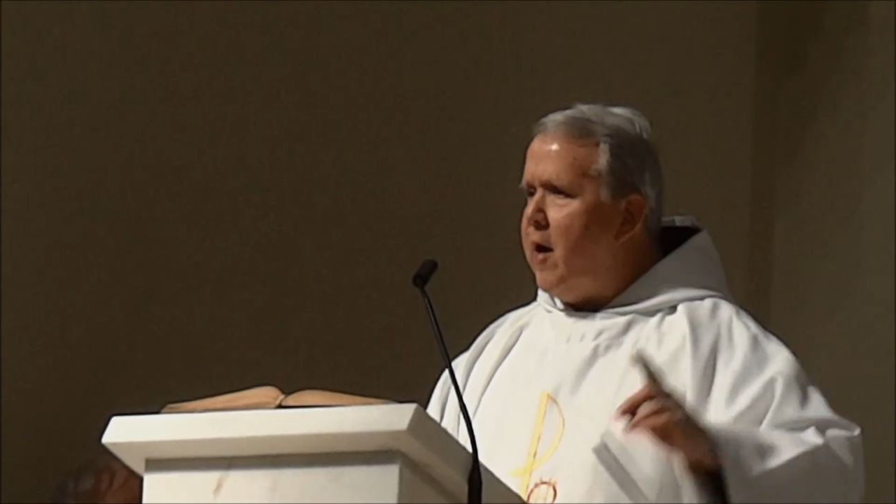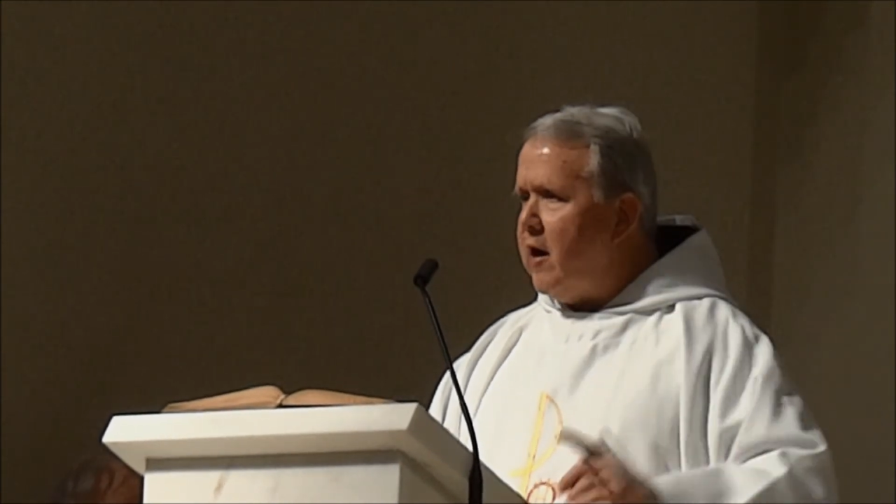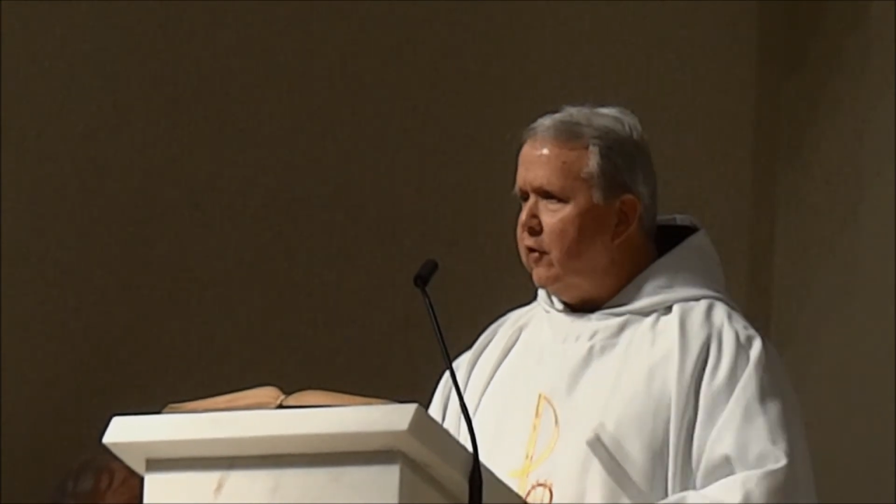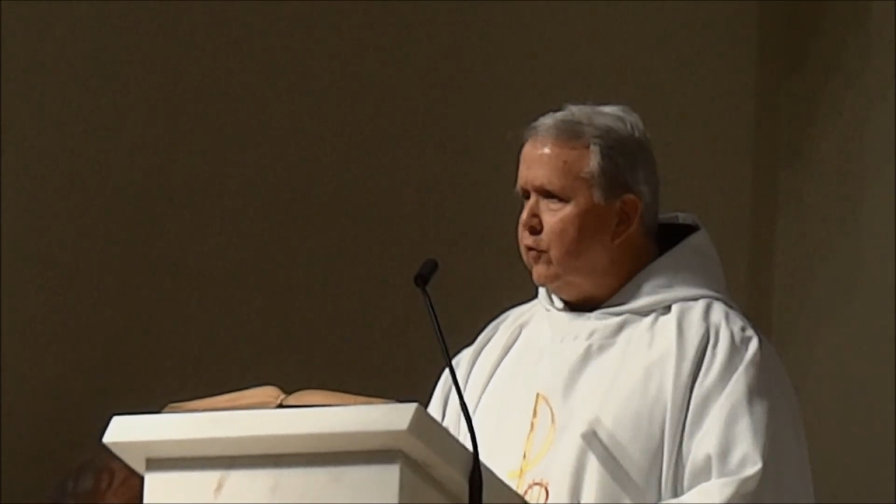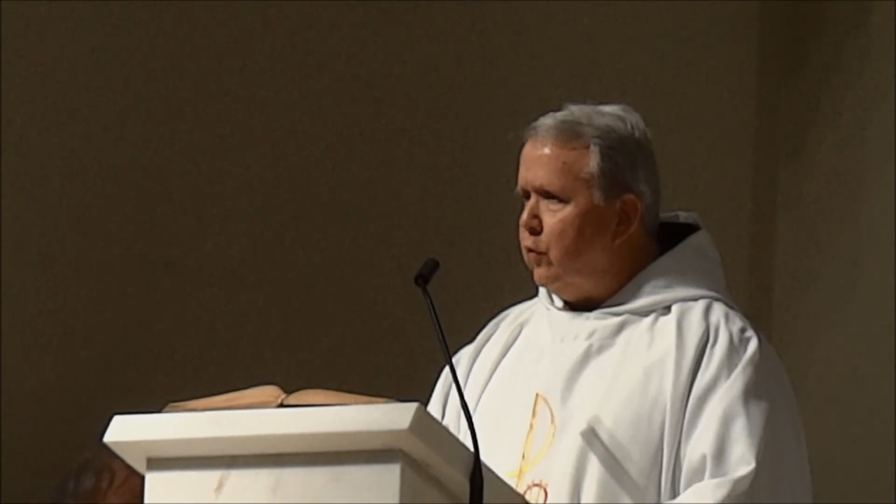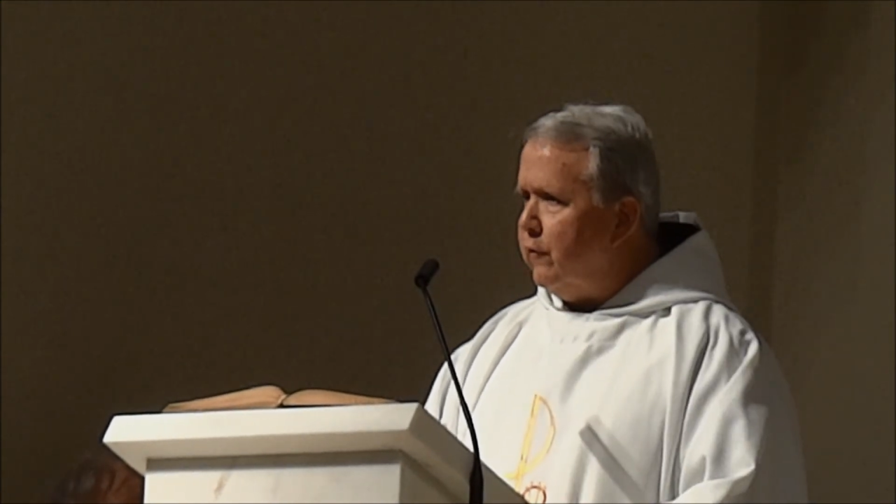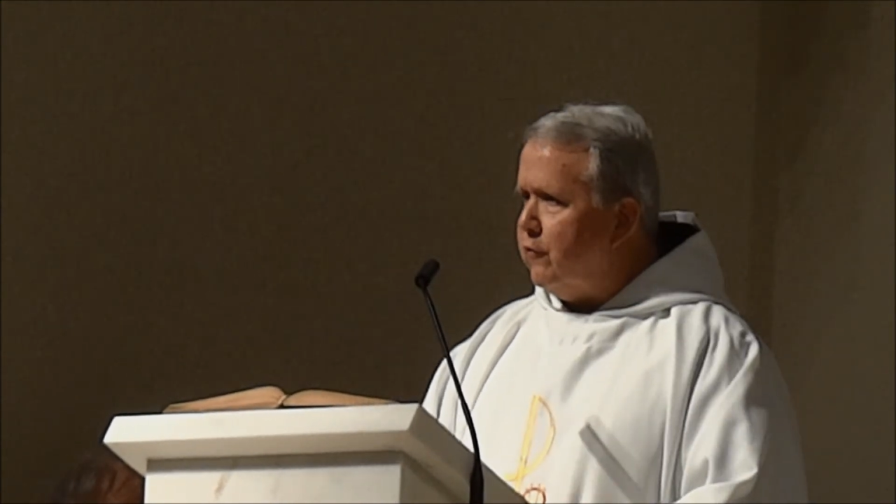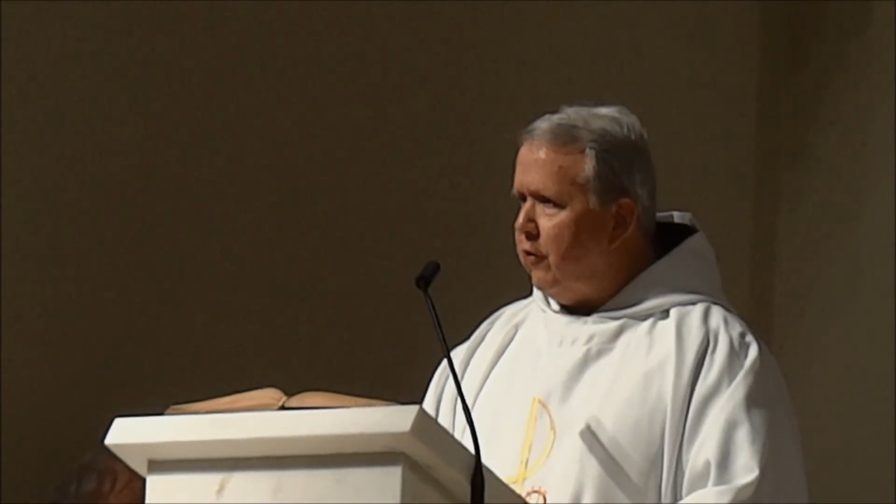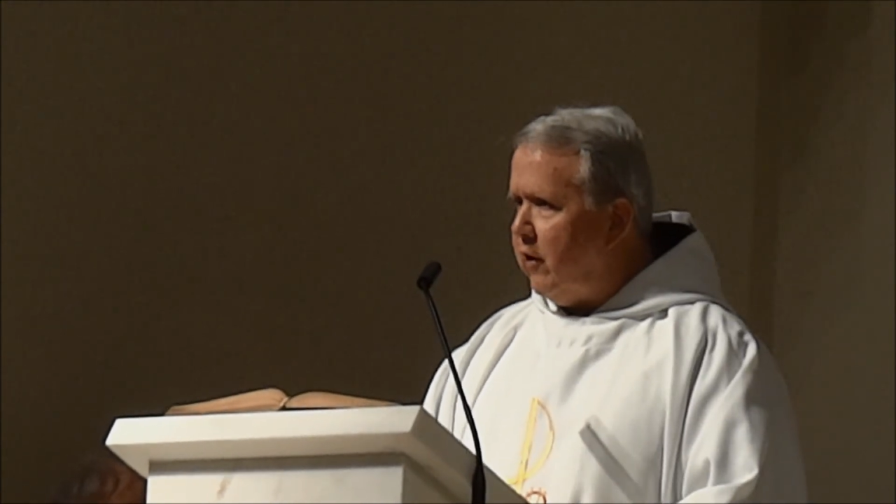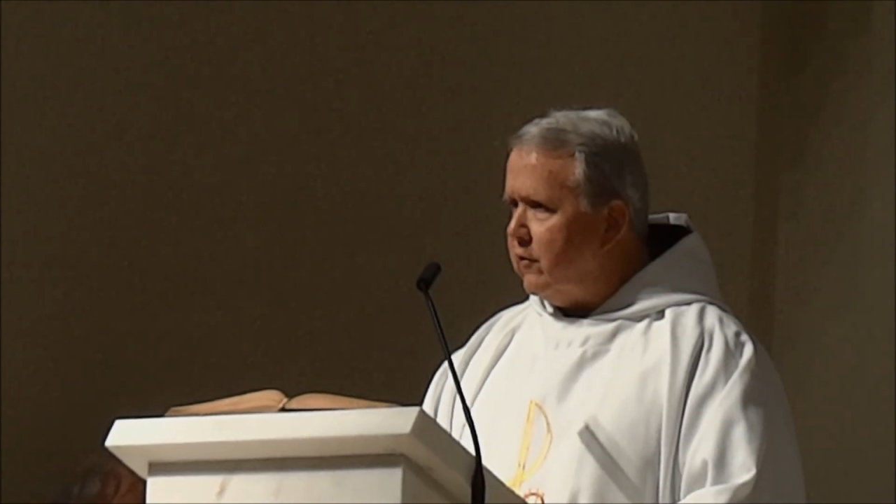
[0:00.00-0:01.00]
attitude
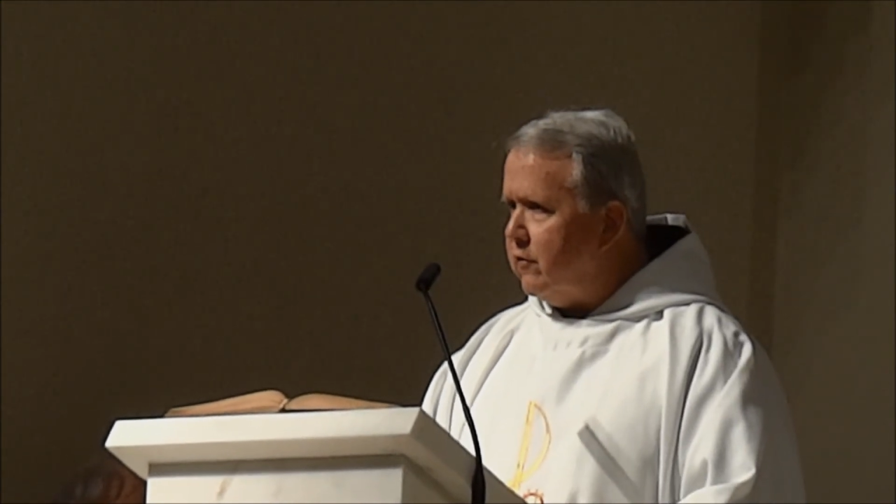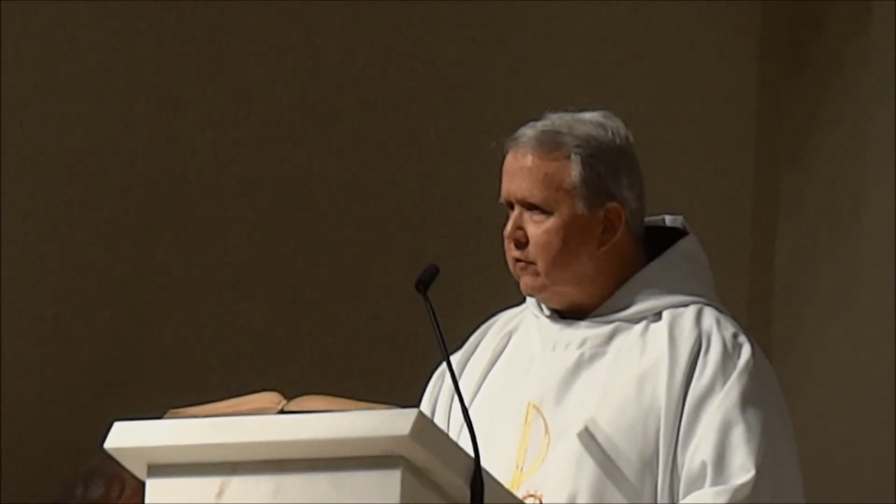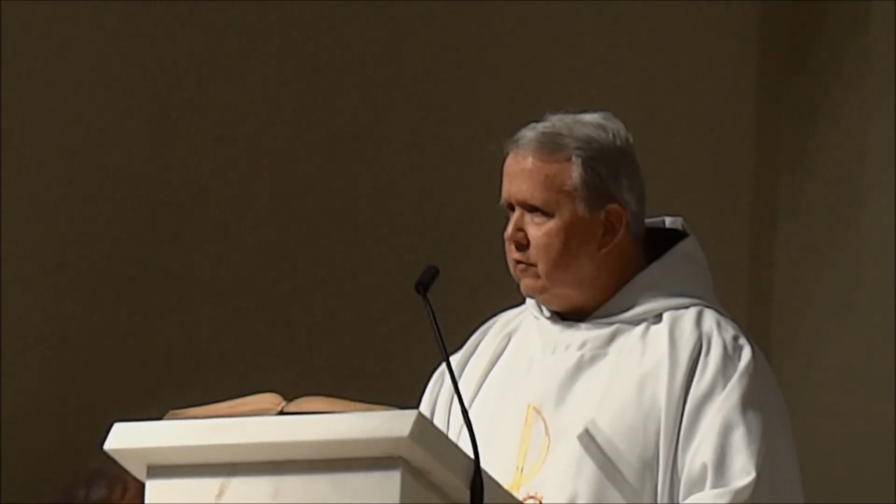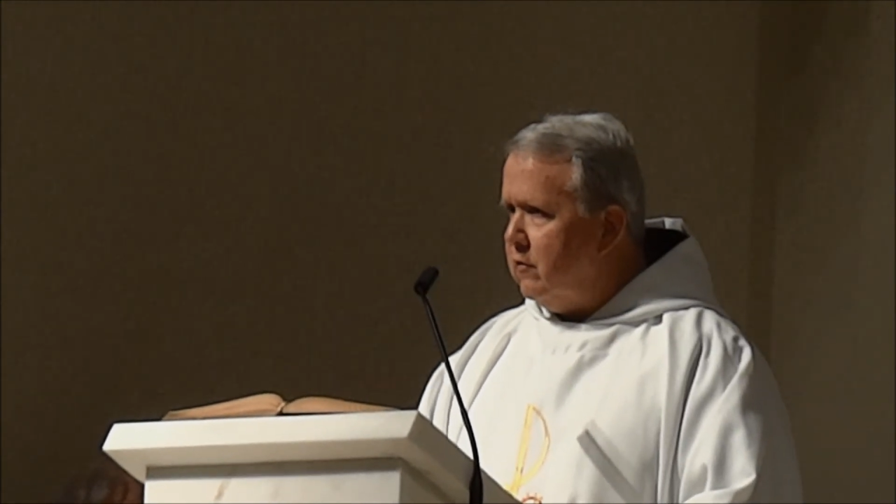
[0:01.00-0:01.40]
of Christ.